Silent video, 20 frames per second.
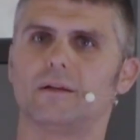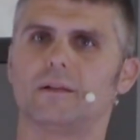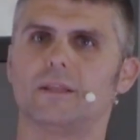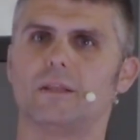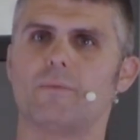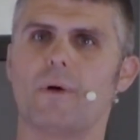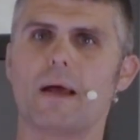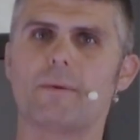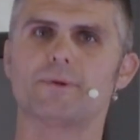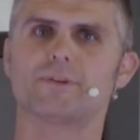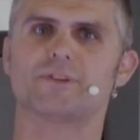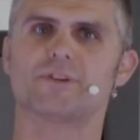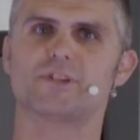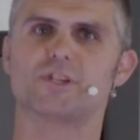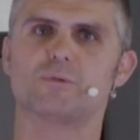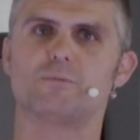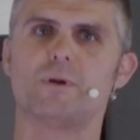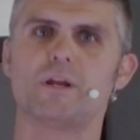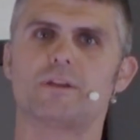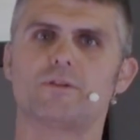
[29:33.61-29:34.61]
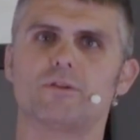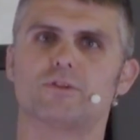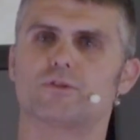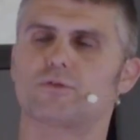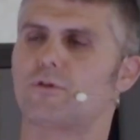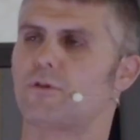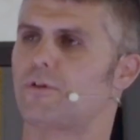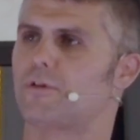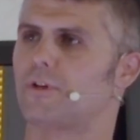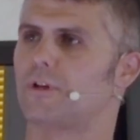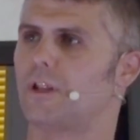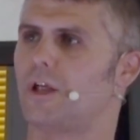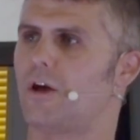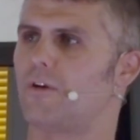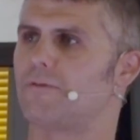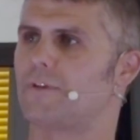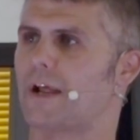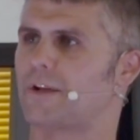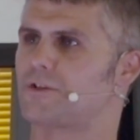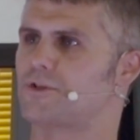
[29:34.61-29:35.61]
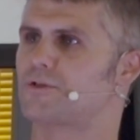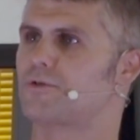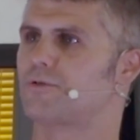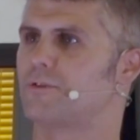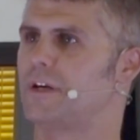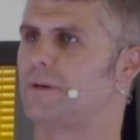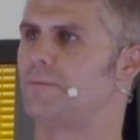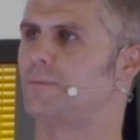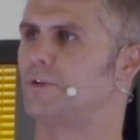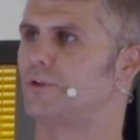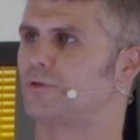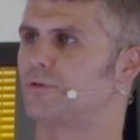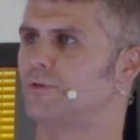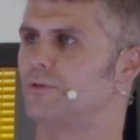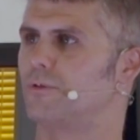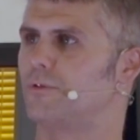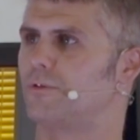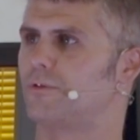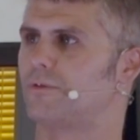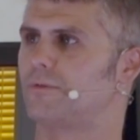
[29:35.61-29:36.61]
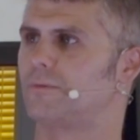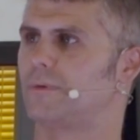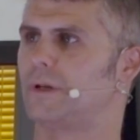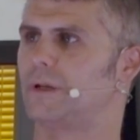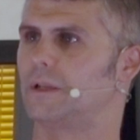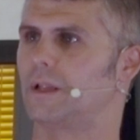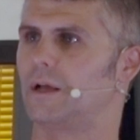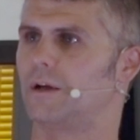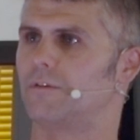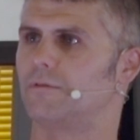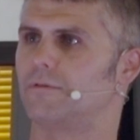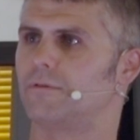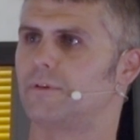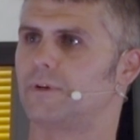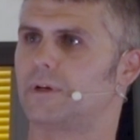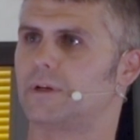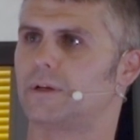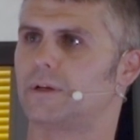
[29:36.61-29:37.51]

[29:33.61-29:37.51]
The Bible says, speak the truth to love, not scream the truth in love.